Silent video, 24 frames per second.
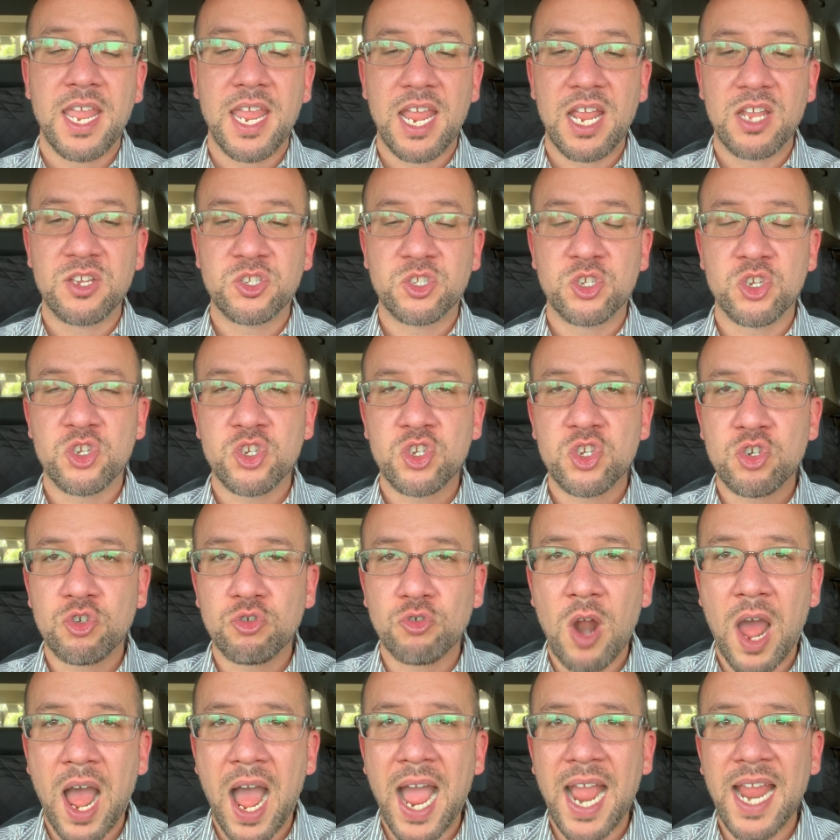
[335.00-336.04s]
is to
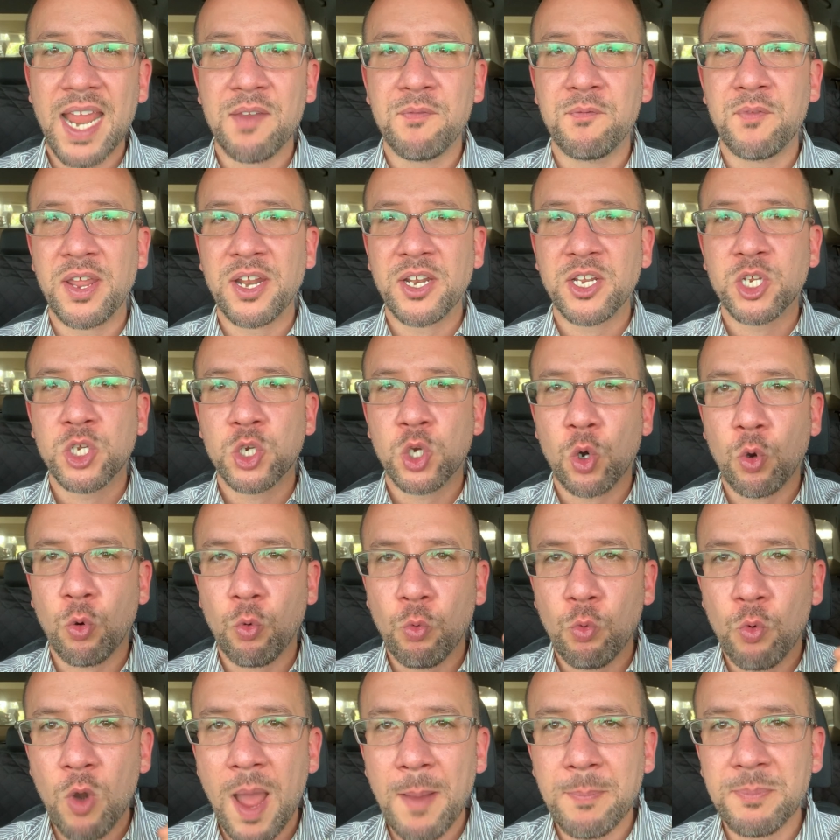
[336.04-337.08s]
strive in
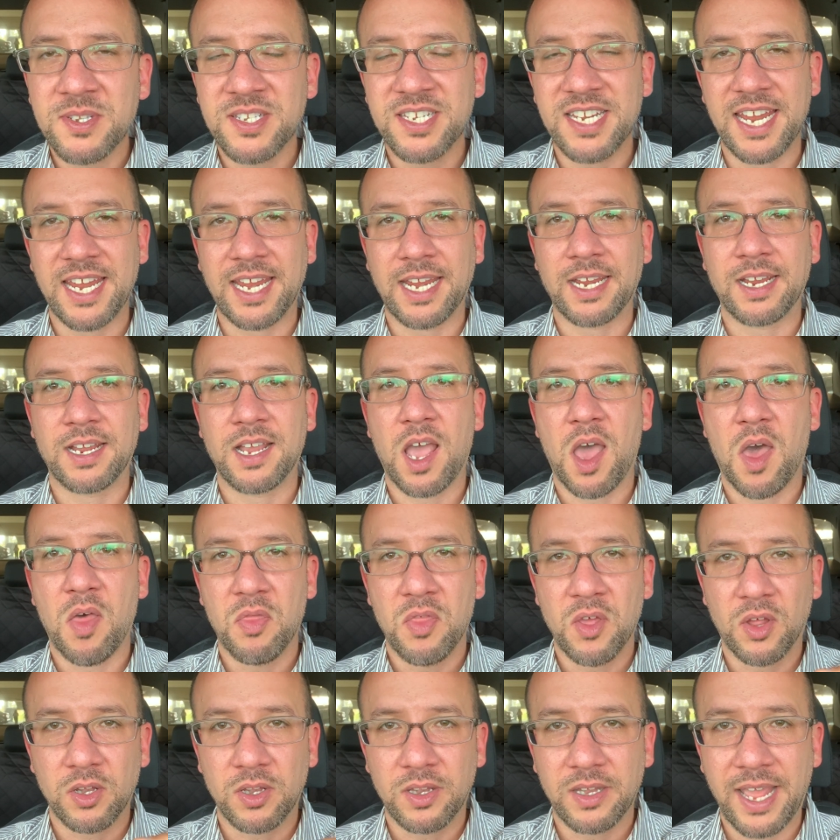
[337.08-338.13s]
corrupting
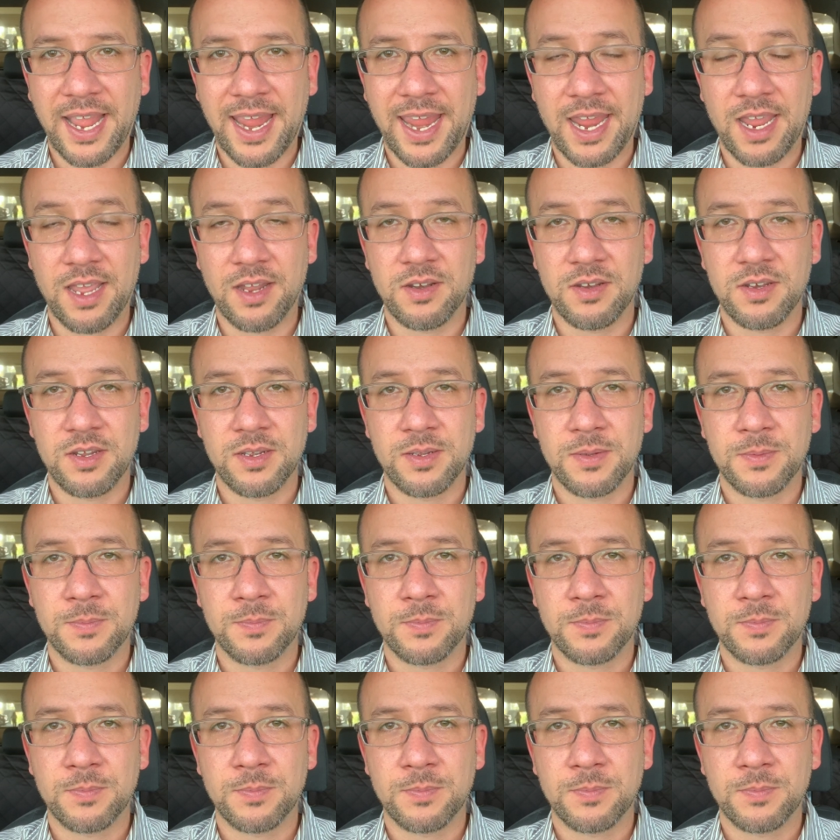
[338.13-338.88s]
the land.